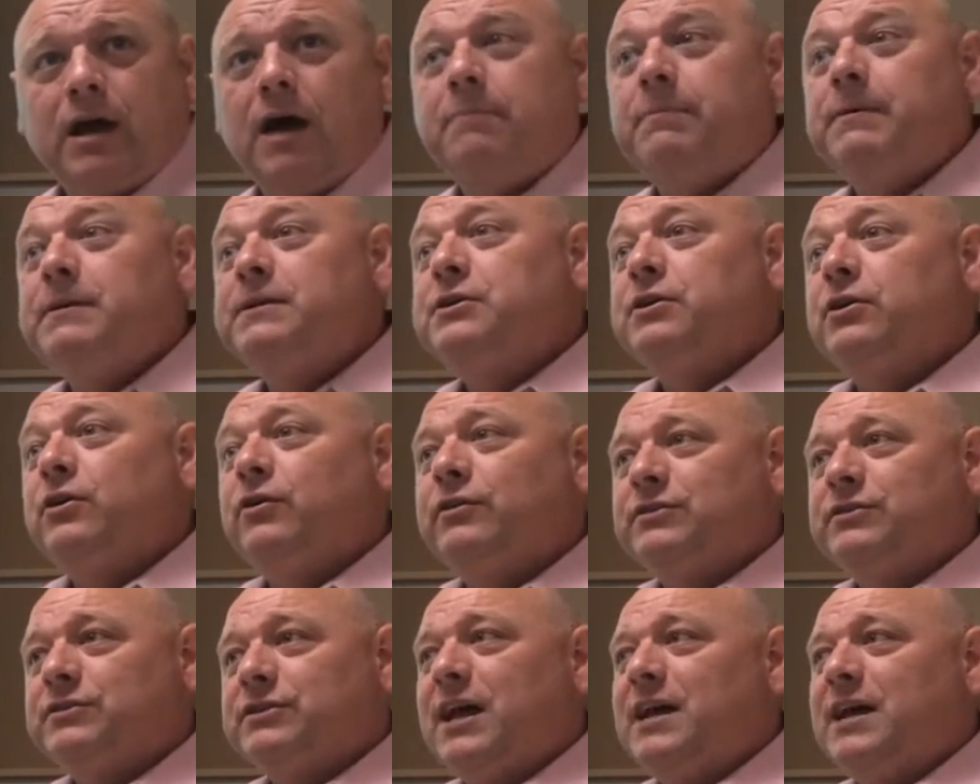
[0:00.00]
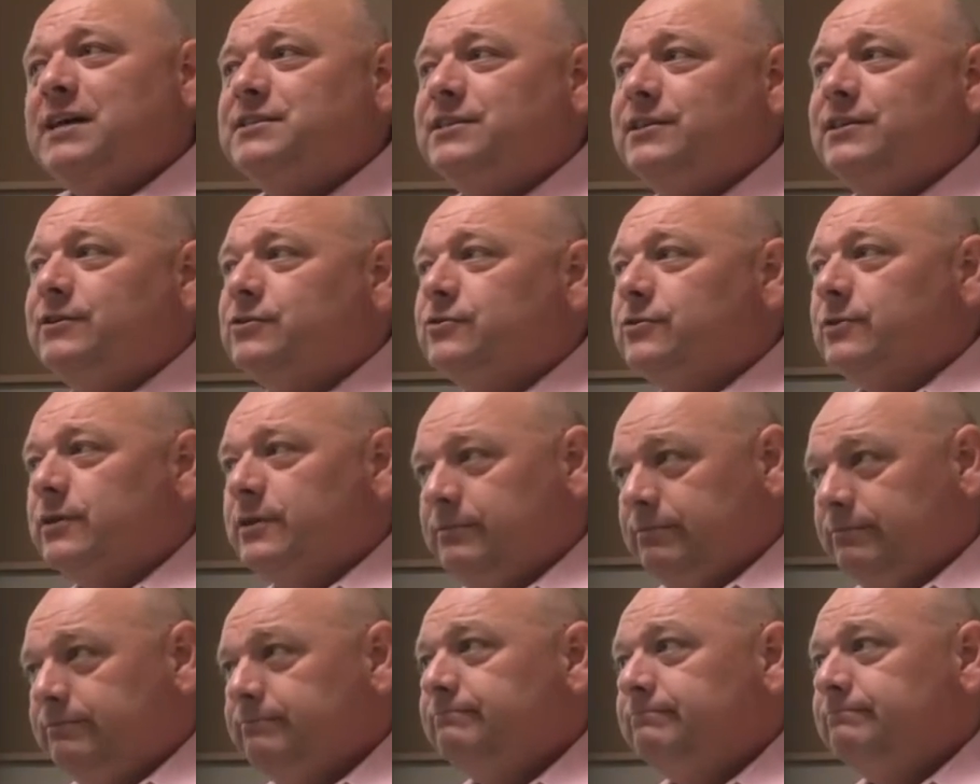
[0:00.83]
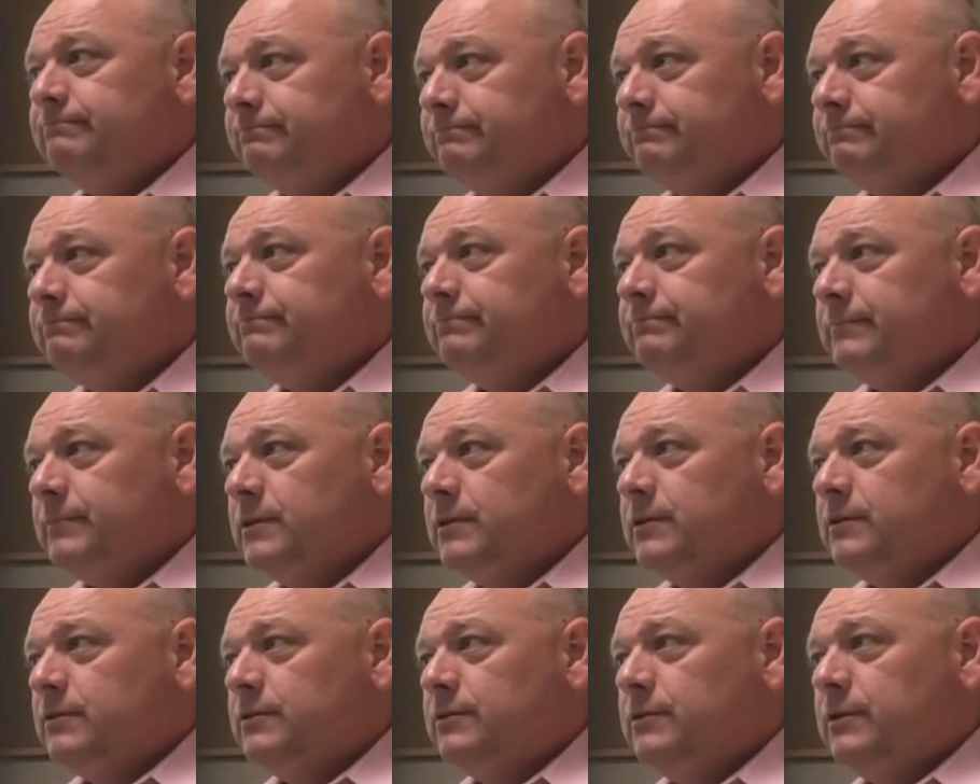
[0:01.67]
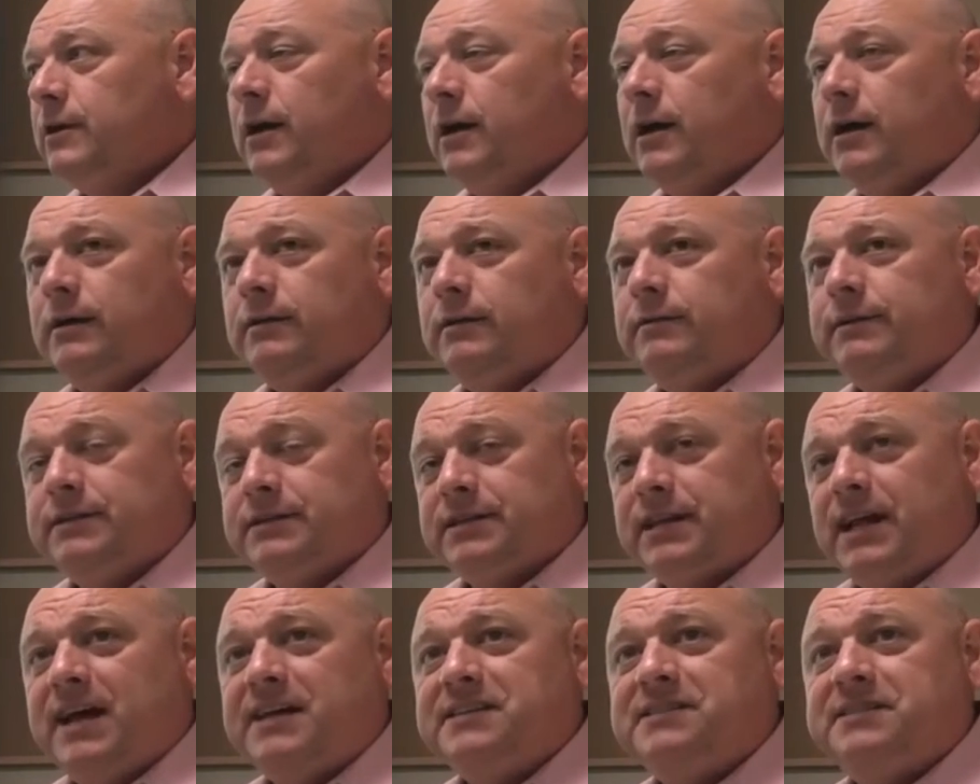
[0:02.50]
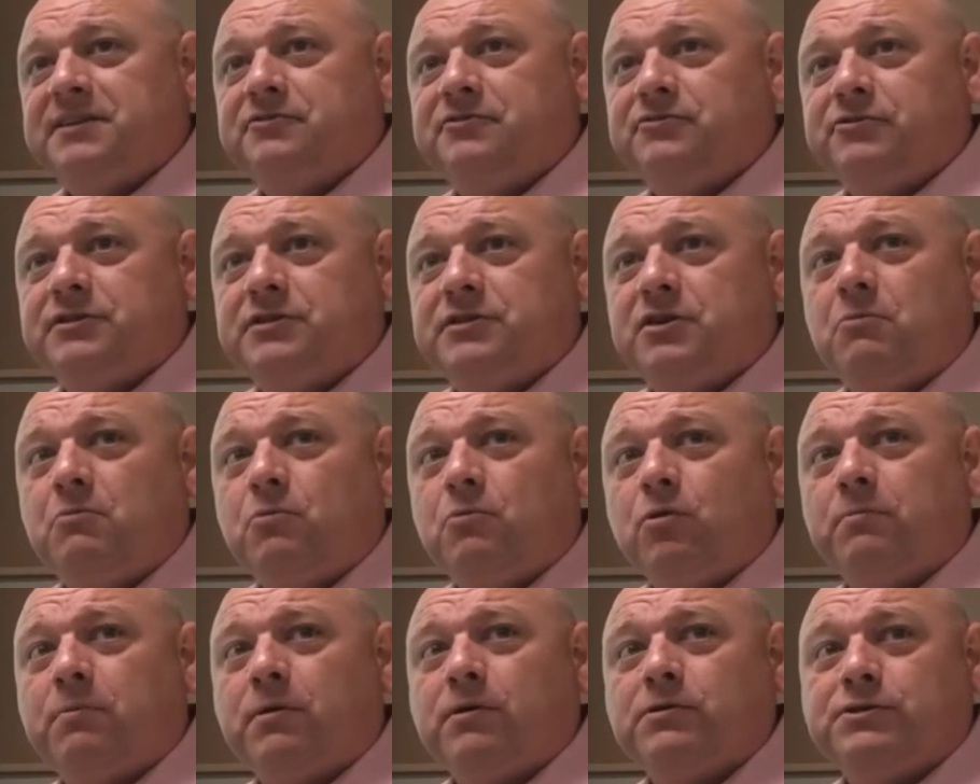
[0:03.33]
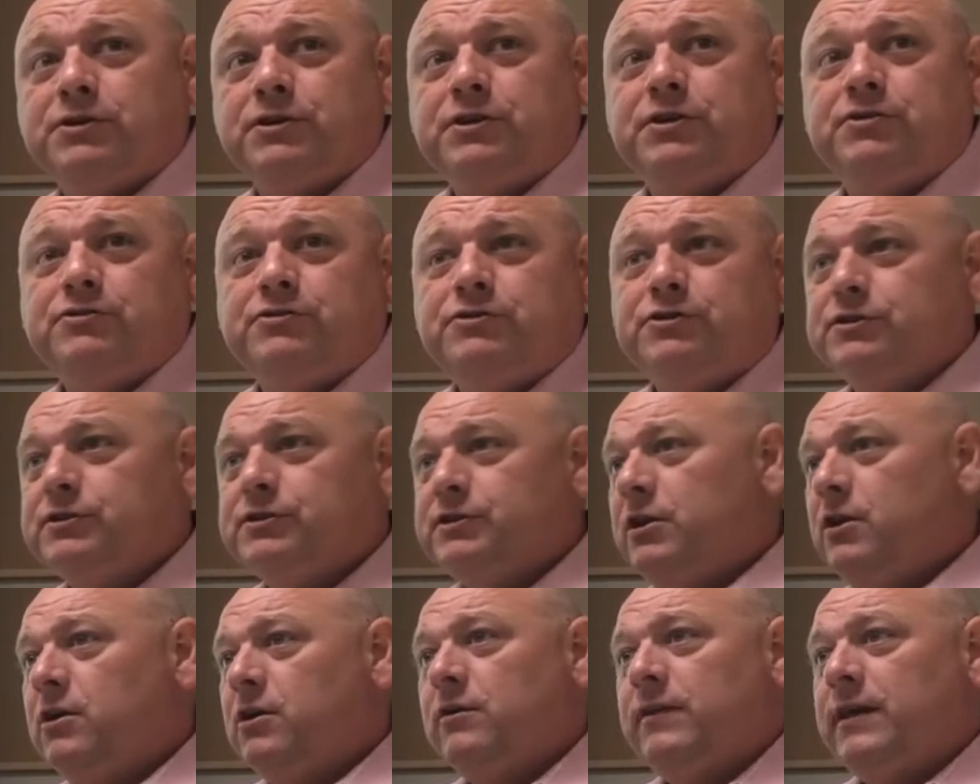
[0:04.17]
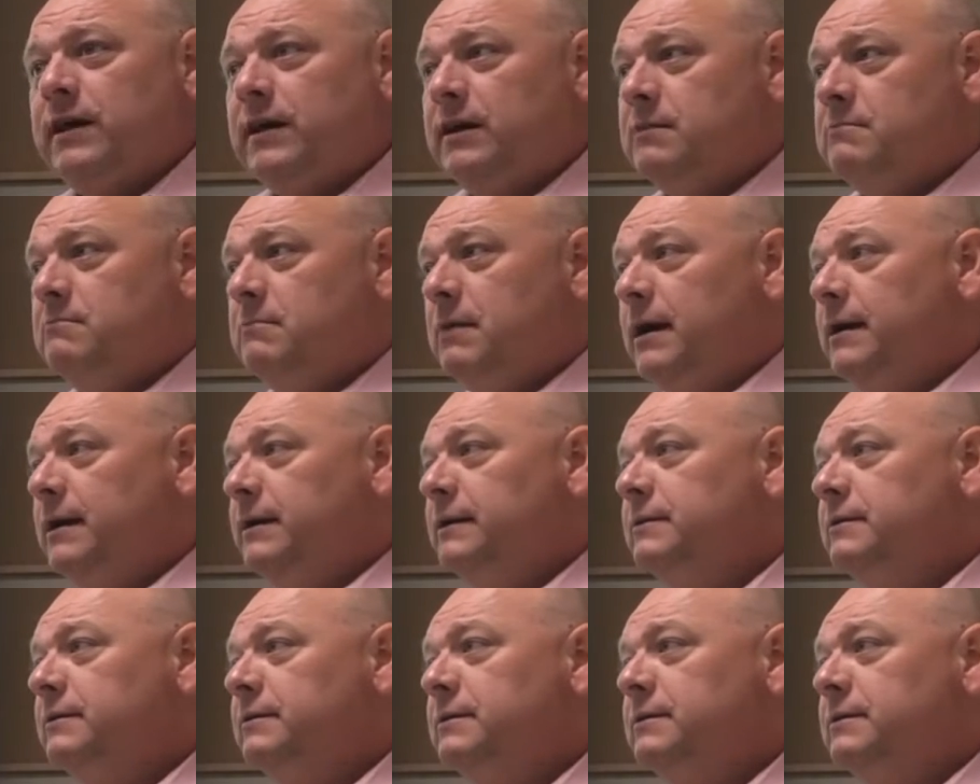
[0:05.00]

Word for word: up until this last century. Uh, this last century saw more persecutions than all that combined.